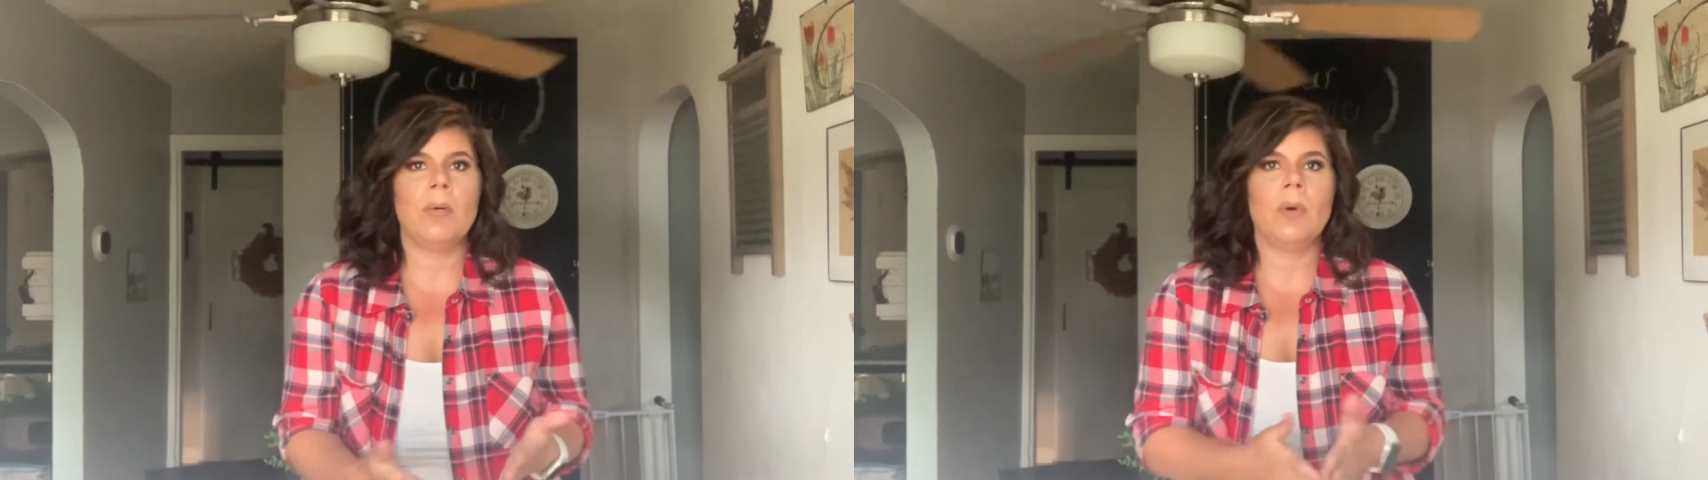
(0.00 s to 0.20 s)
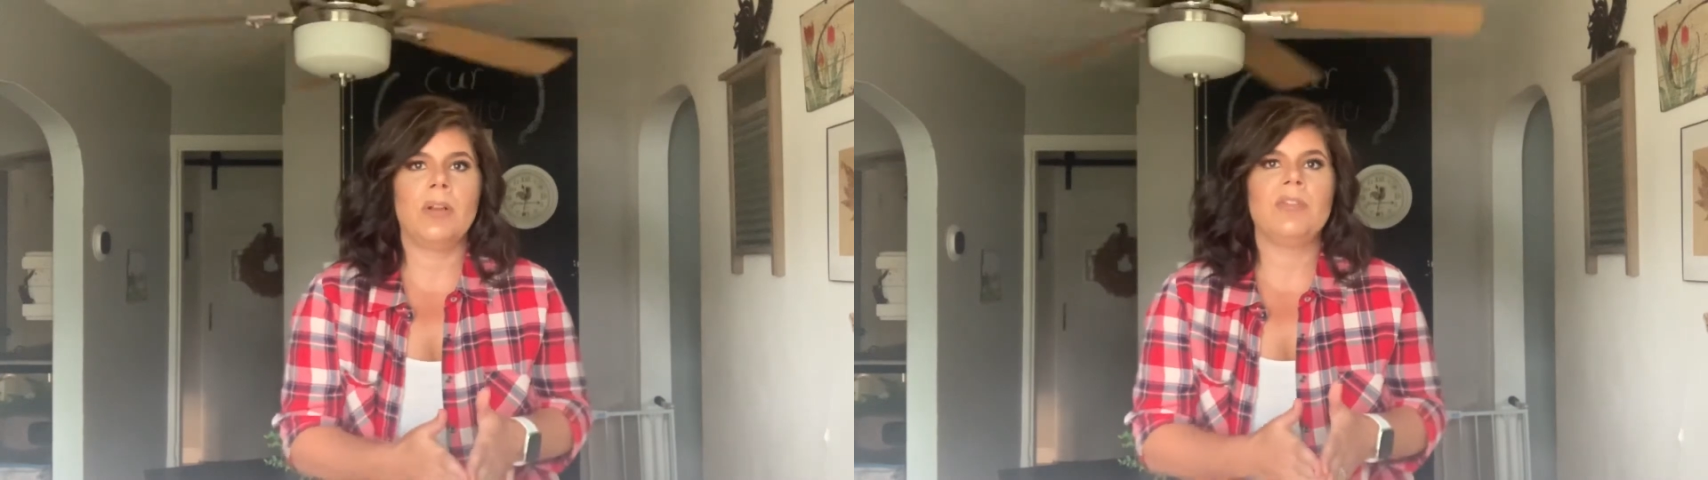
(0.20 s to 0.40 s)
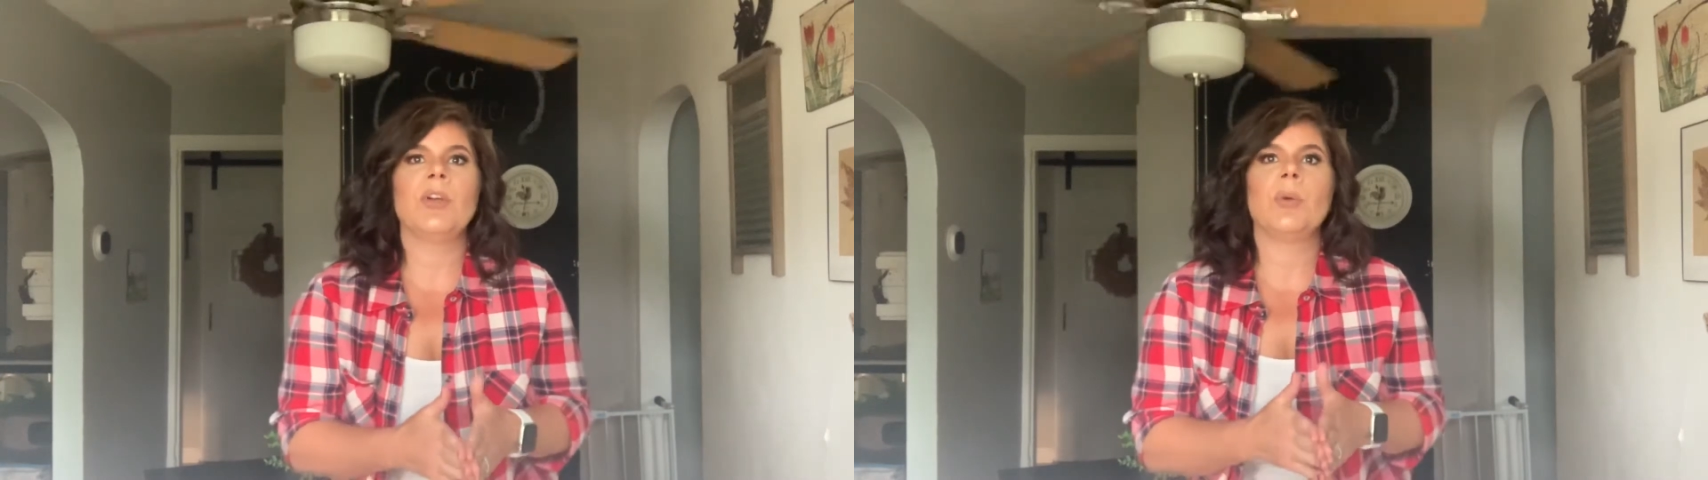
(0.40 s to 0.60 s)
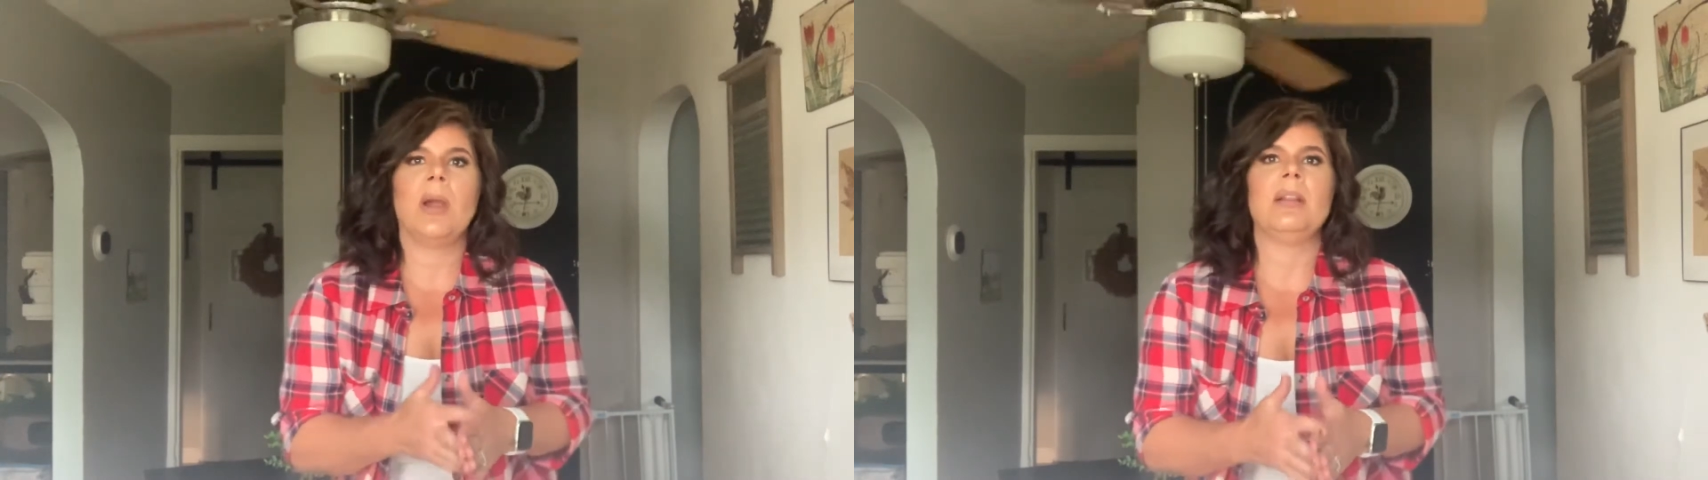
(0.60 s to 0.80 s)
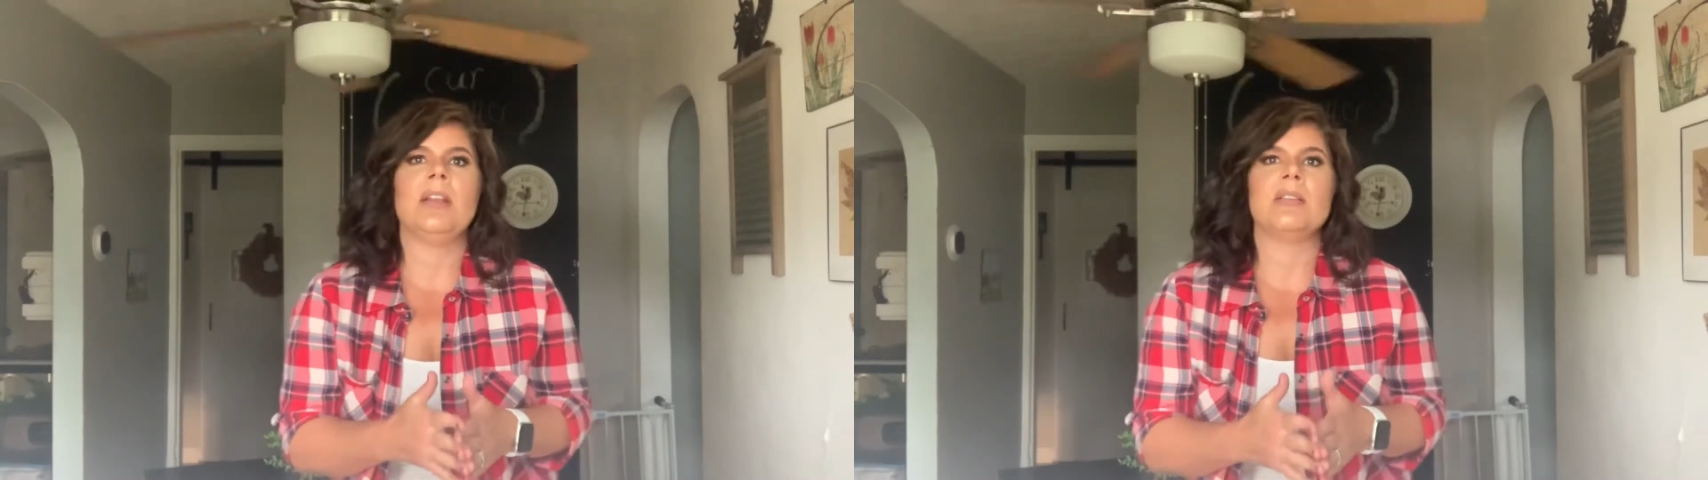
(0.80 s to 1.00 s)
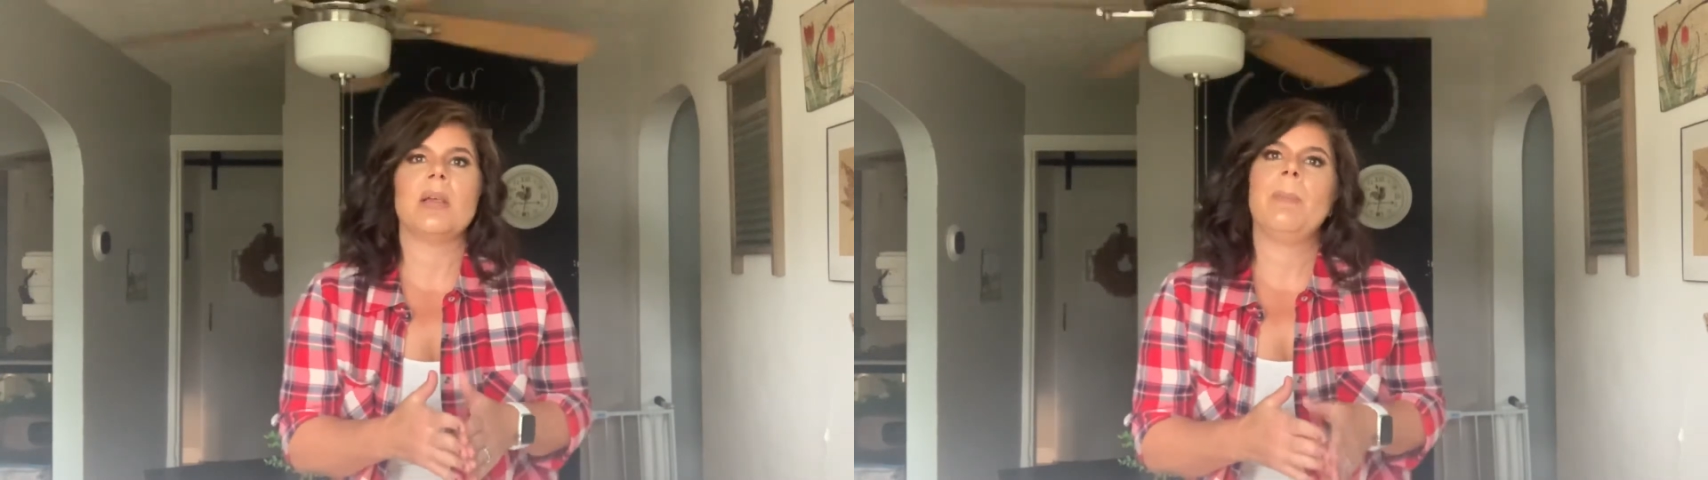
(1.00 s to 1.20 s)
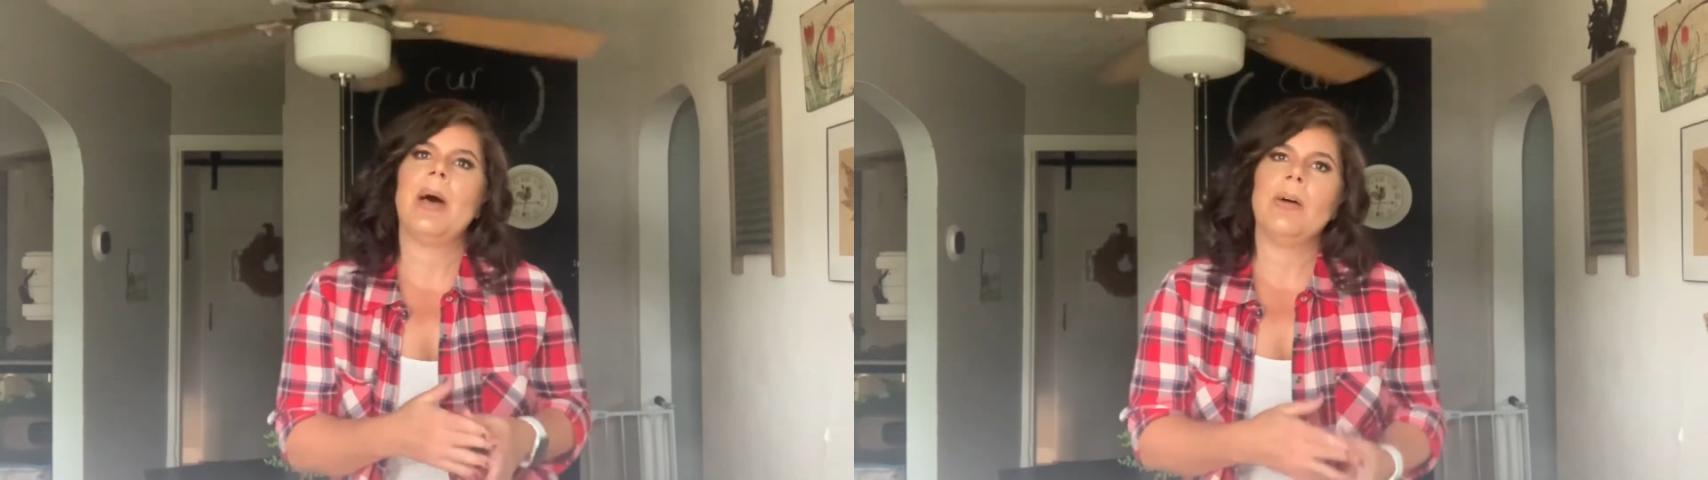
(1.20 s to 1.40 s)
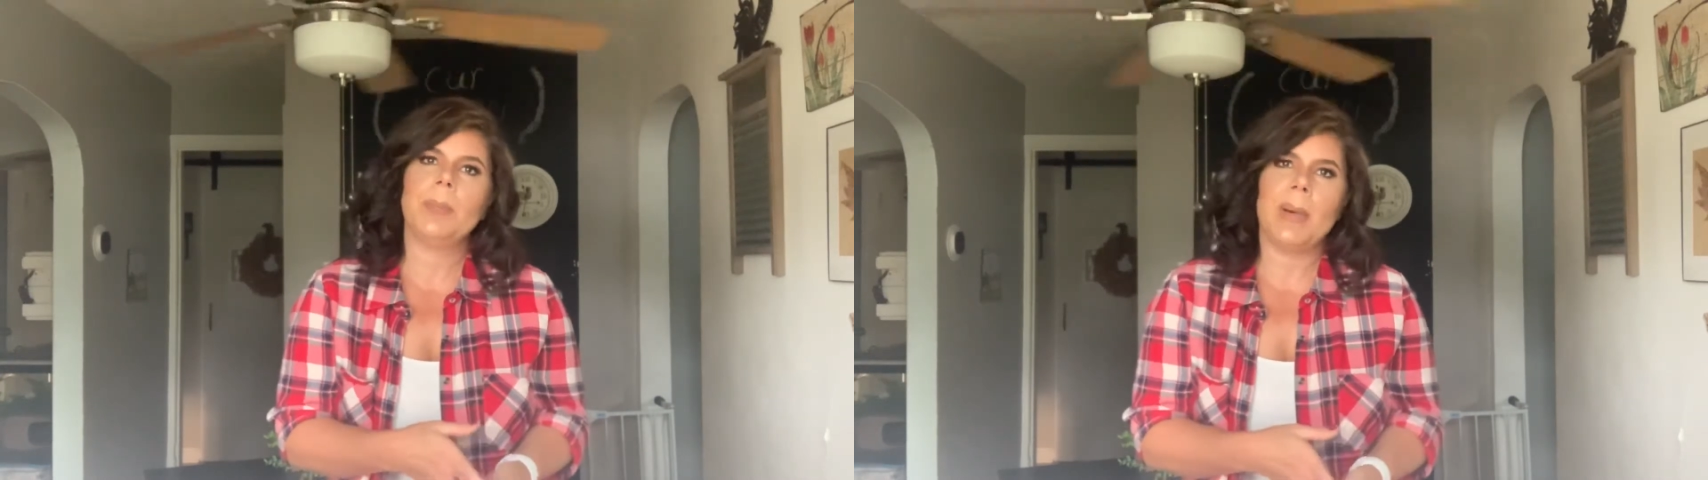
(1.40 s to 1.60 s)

one of the great things about